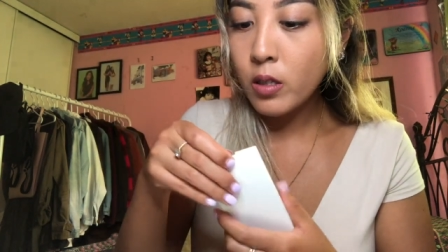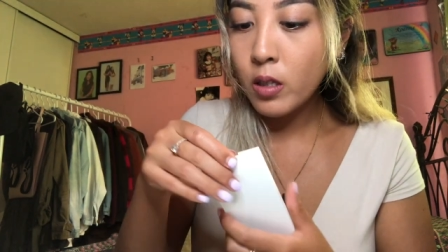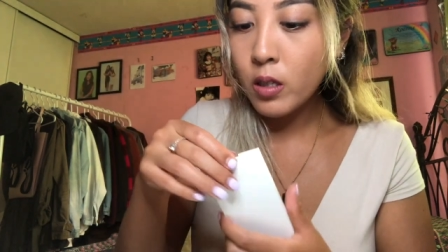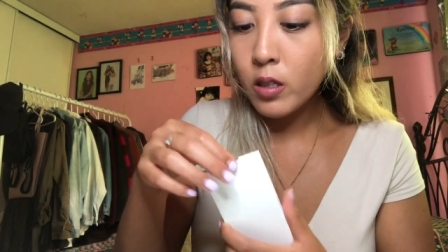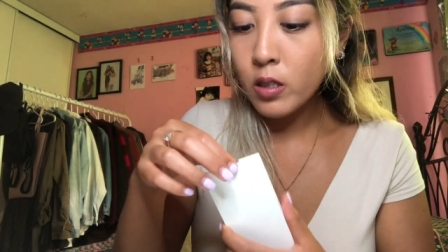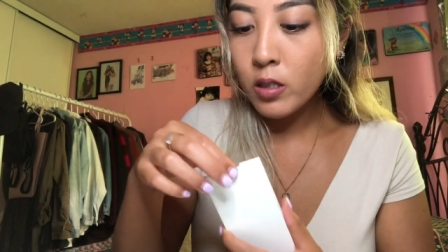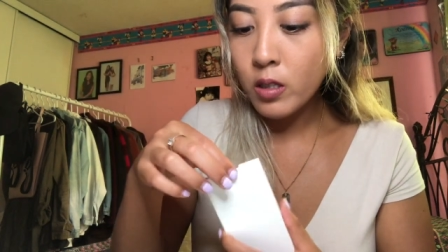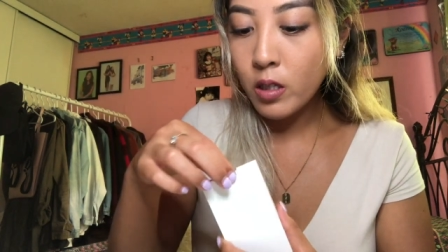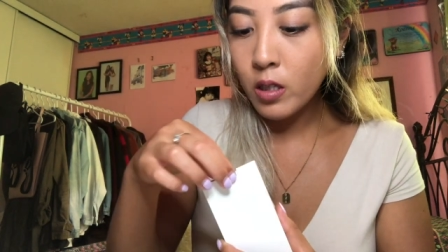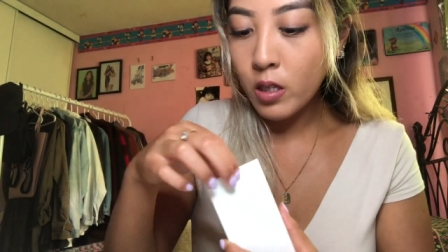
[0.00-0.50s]

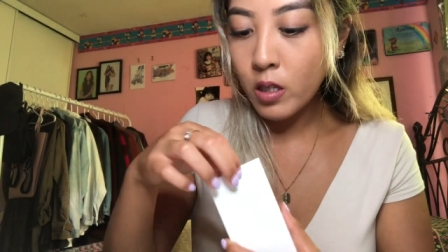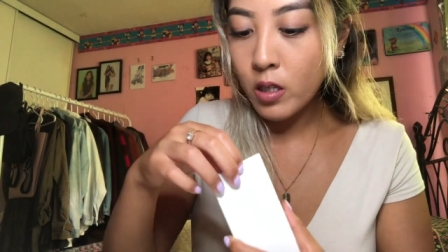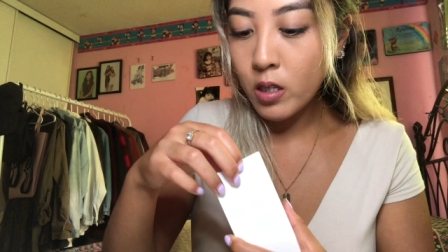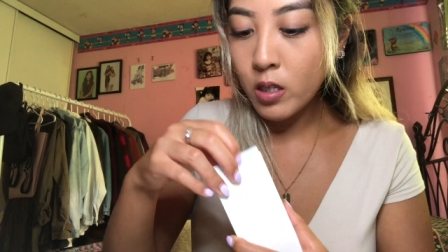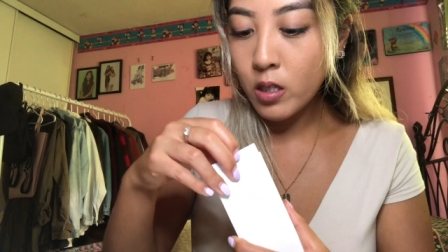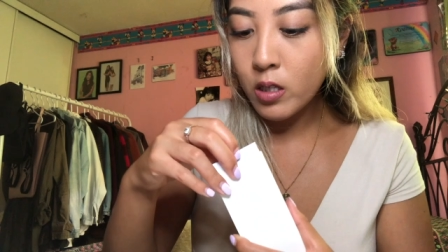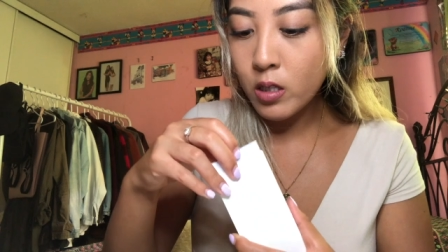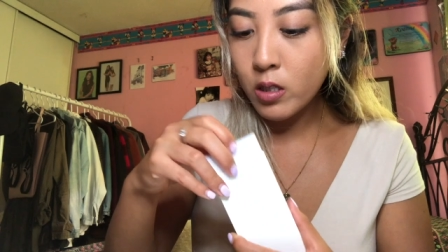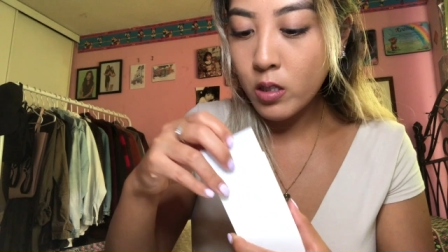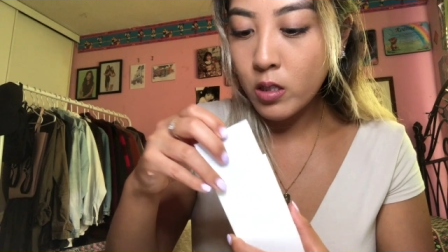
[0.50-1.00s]
this
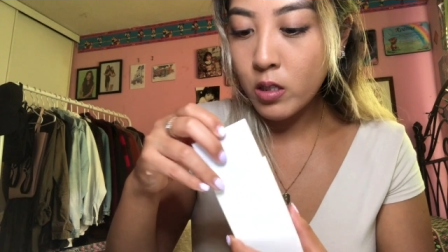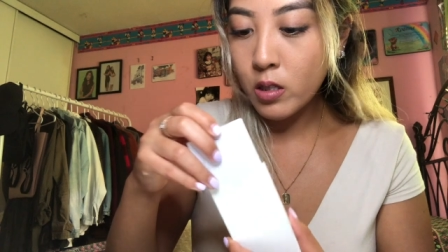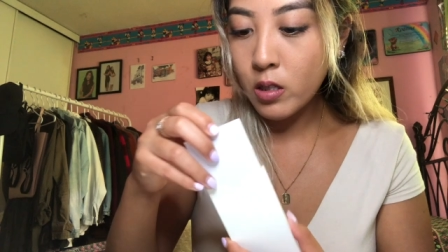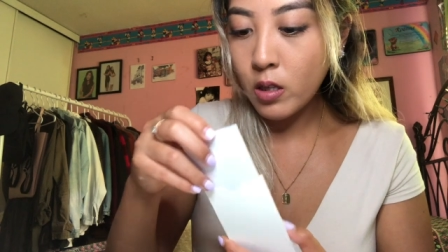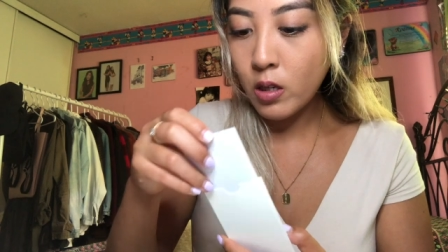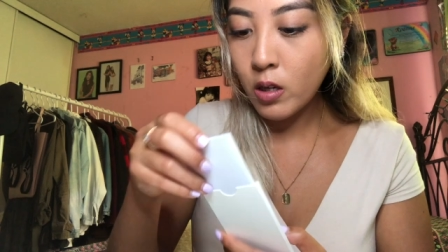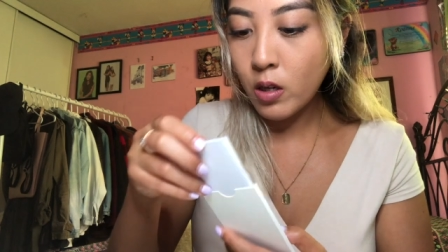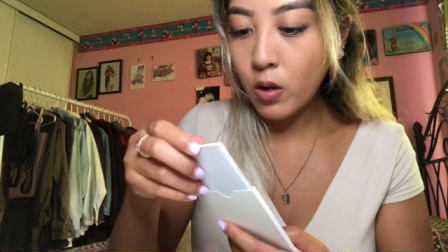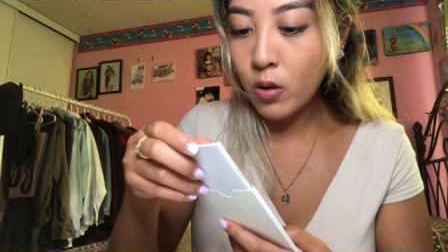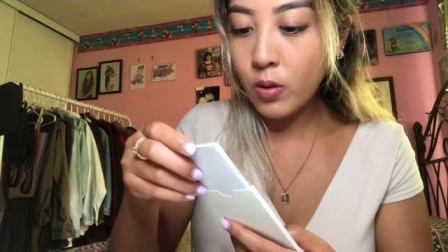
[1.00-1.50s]
is
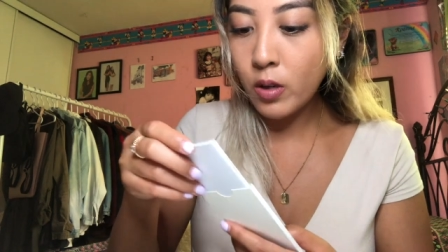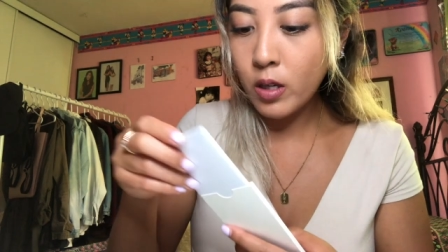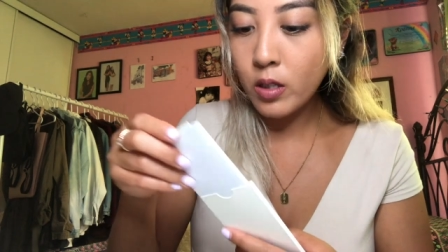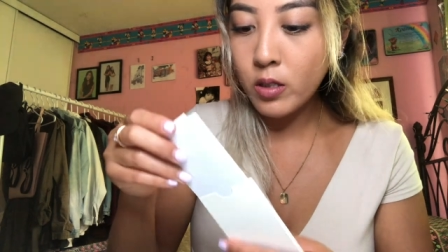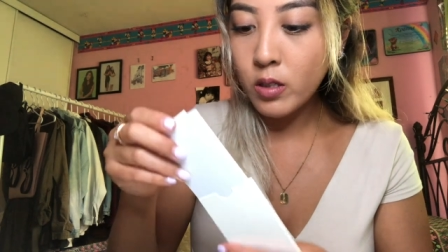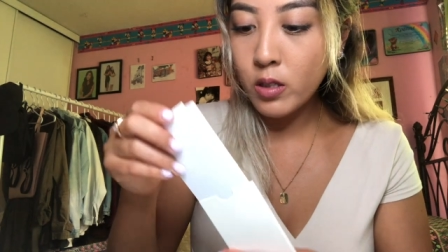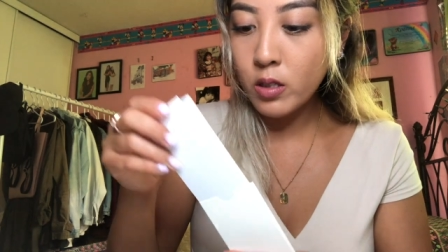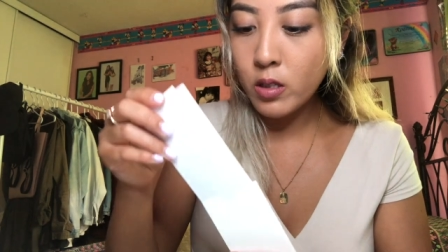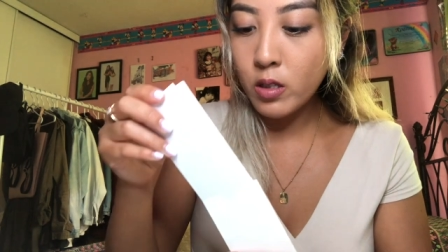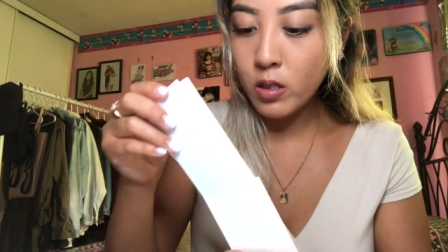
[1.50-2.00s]
oh
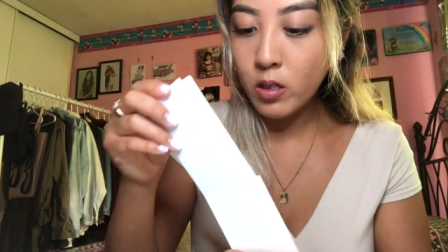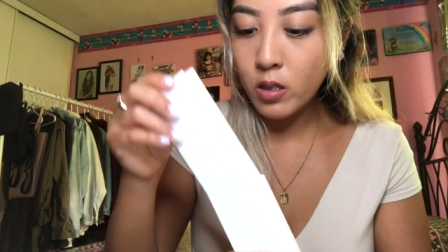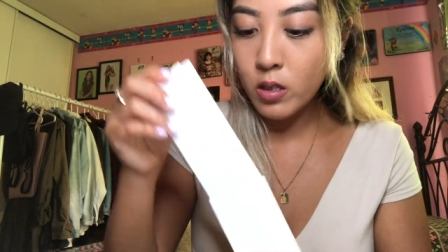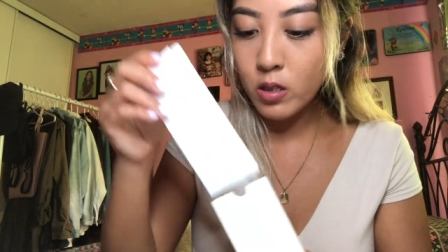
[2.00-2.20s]
yes.